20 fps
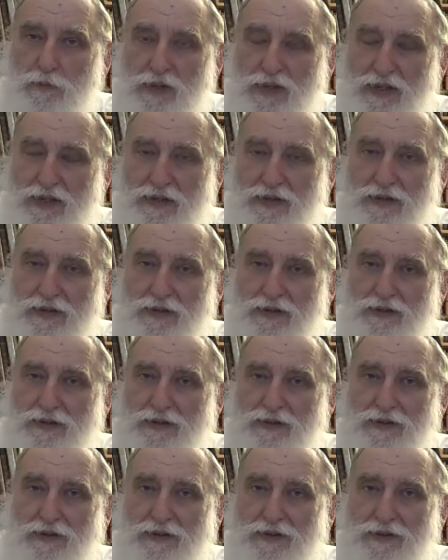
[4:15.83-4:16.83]
be
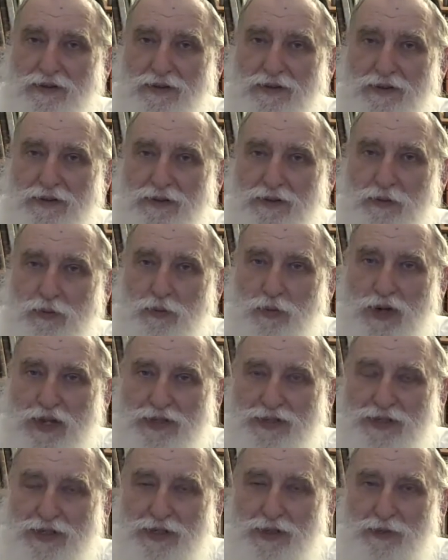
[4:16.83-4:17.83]

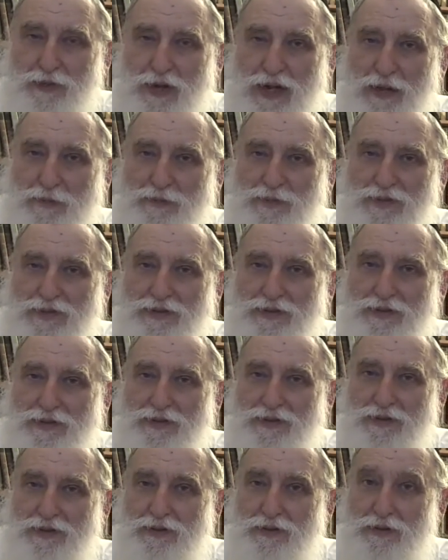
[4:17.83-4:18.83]
raising crops
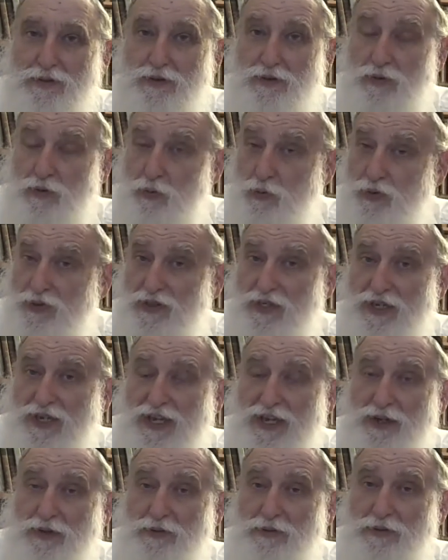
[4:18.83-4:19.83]
with a
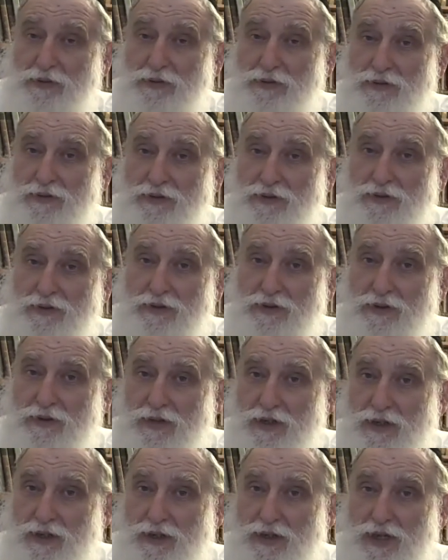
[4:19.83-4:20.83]
cow
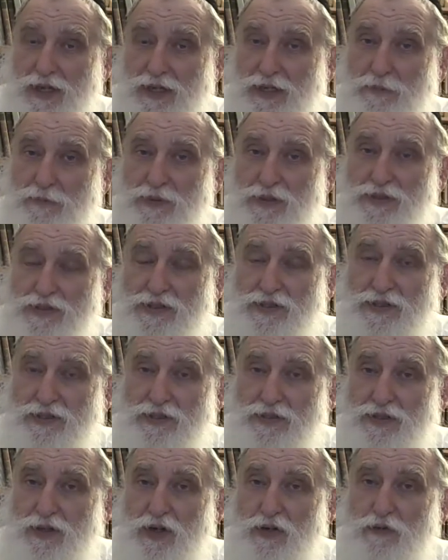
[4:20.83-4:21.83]
and a piece
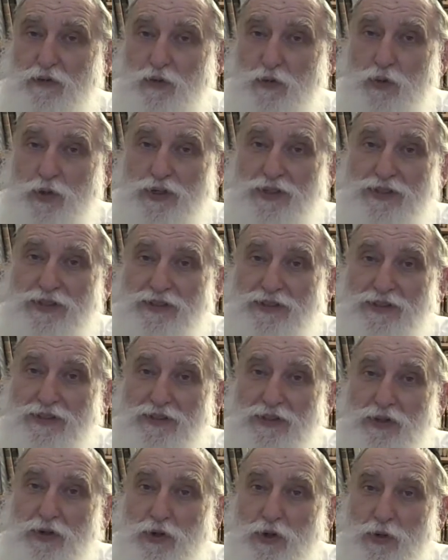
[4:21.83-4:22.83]
of wood
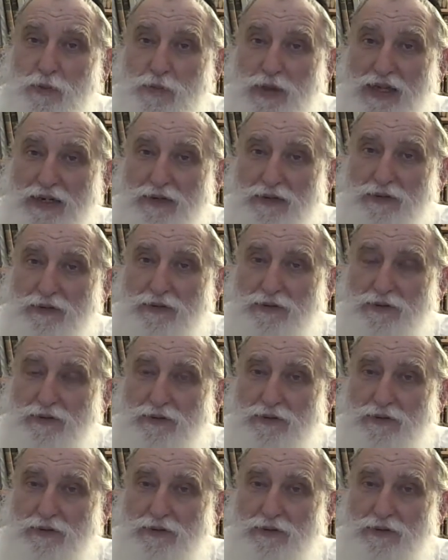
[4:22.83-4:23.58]
or metal.